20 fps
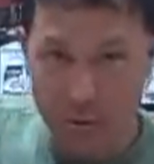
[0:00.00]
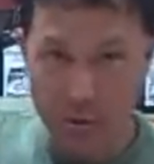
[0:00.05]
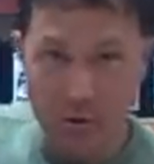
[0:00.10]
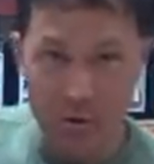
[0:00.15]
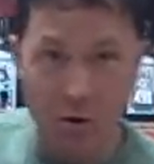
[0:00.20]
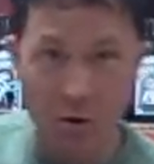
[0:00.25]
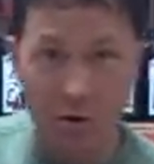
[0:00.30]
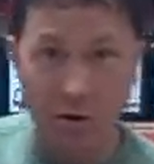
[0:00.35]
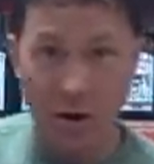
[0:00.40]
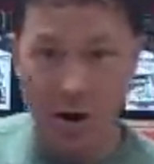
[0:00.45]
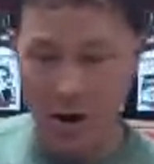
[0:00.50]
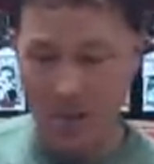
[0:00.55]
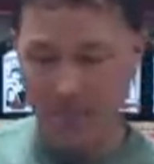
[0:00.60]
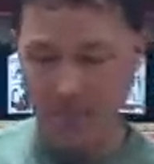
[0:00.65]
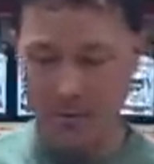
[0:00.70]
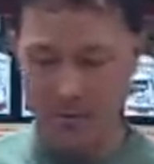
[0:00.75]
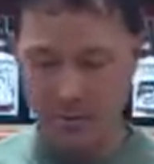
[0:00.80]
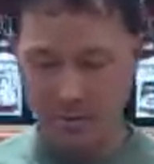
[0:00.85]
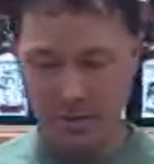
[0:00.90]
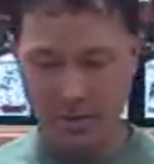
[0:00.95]
can brew your own
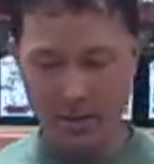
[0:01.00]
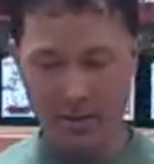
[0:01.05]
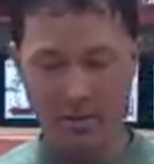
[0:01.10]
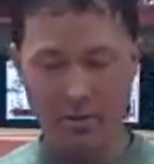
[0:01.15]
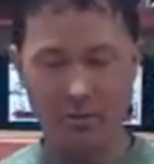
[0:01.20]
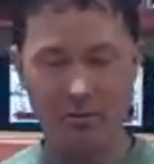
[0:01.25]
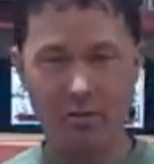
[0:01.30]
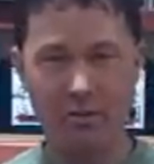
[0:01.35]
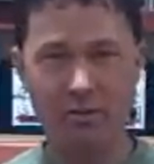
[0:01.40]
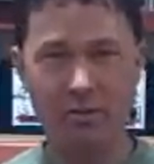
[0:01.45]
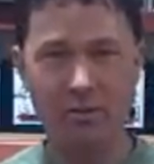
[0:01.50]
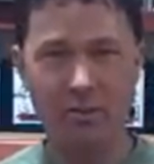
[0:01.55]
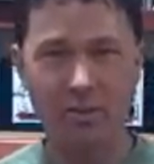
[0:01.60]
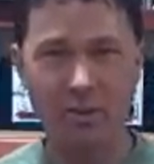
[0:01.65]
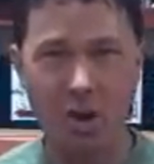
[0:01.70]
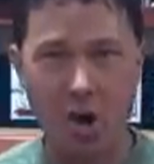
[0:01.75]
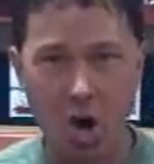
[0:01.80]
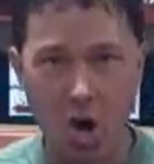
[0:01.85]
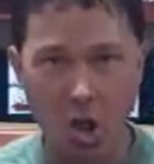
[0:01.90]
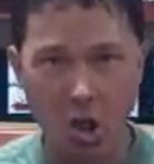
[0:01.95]
compost tea in there. And this is
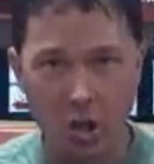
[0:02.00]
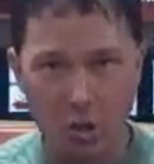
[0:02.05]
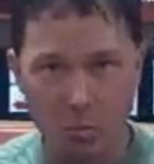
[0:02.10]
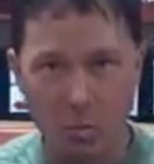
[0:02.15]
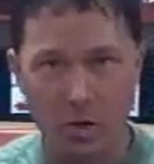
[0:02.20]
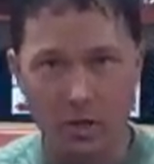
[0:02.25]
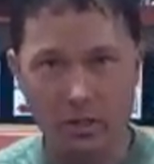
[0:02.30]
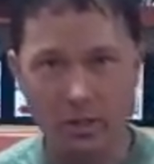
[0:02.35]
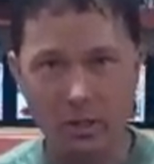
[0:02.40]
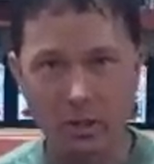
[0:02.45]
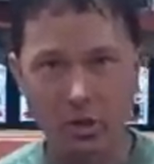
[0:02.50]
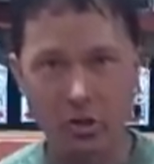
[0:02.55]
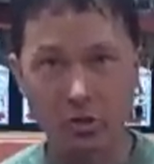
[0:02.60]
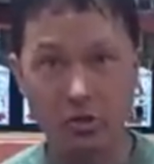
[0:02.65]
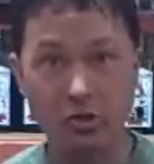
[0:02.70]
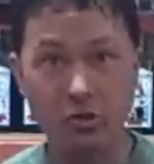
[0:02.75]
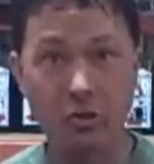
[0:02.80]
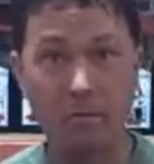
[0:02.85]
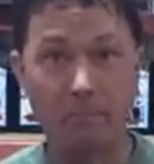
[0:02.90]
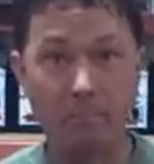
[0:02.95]
an all-in-one
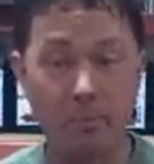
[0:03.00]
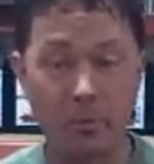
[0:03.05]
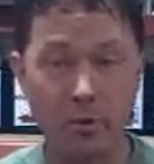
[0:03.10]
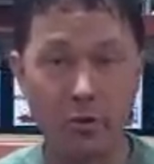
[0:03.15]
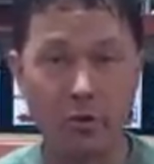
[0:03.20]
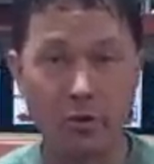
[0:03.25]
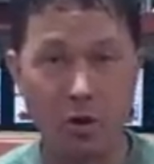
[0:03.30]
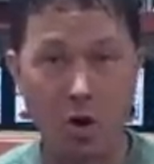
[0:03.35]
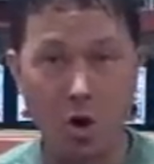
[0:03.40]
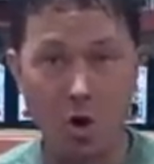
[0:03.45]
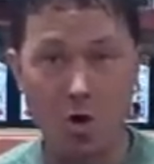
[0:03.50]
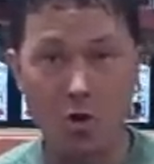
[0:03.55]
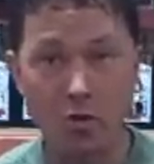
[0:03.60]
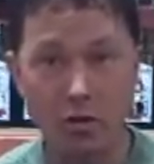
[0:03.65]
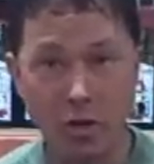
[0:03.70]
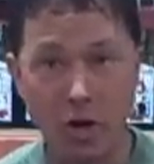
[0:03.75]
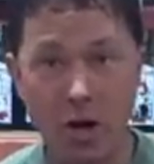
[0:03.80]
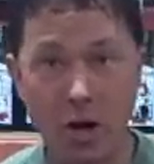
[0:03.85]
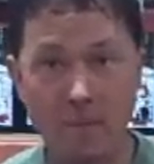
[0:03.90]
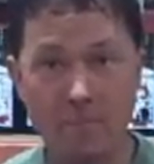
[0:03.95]
solution to brew your
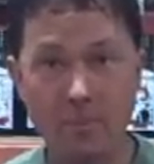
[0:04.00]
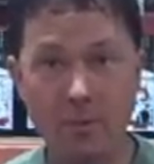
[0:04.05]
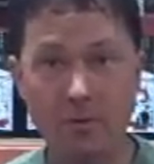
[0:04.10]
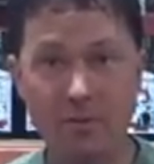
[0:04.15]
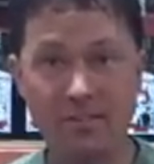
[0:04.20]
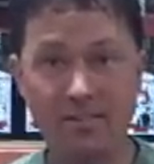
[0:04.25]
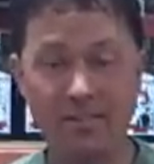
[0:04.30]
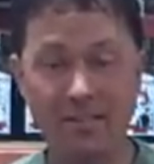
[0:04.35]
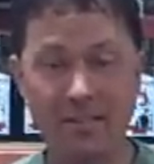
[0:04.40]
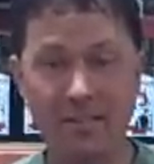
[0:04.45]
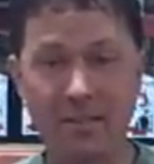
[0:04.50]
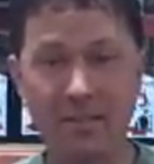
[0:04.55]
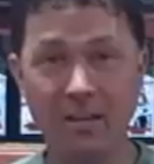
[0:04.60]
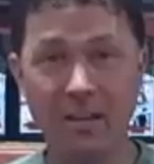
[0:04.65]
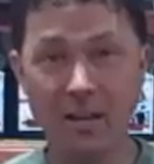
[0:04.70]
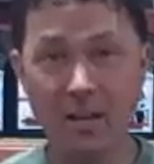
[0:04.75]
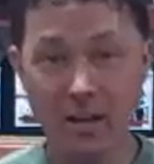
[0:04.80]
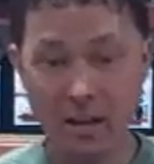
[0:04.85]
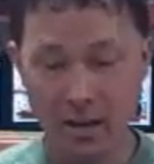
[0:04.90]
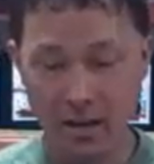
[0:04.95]
own compost
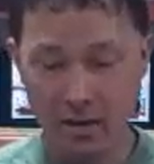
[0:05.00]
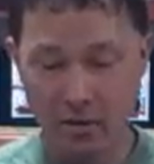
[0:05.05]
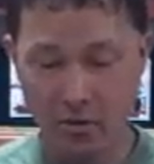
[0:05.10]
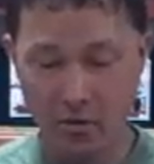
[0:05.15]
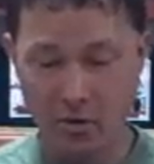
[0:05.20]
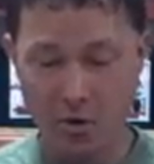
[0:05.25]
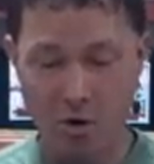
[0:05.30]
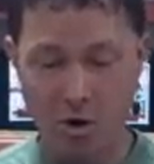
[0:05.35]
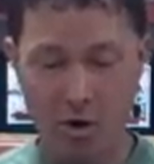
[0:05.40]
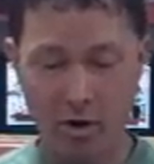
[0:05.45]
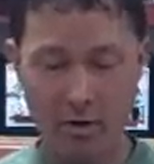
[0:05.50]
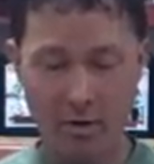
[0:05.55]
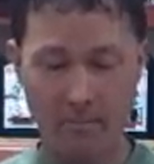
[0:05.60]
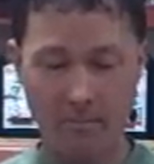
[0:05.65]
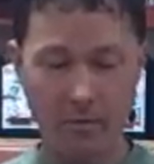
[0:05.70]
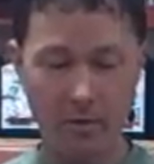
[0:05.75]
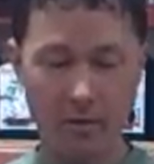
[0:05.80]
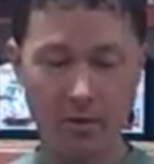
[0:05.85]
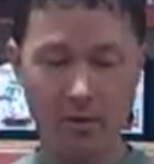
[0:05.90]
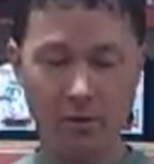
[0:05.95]
tea in your garden.
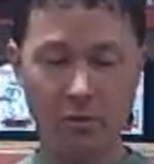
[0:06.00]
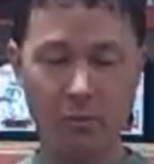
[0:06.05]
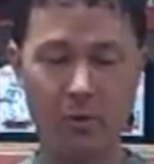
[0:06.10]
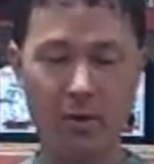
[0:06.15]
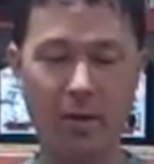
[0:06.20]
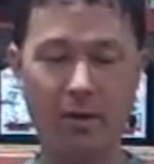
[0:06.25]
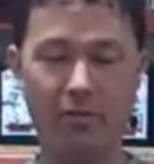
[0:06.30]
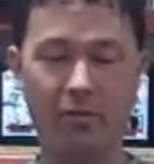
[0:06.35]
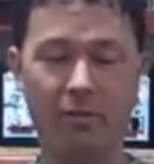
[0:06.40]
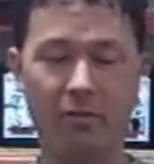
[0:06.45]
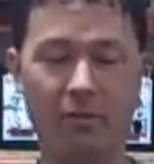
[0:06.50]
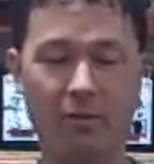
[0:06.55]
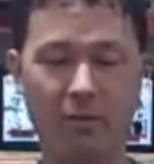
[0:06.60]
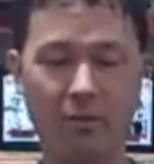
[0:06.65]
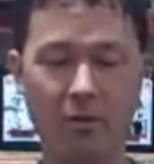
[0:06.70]
So we got the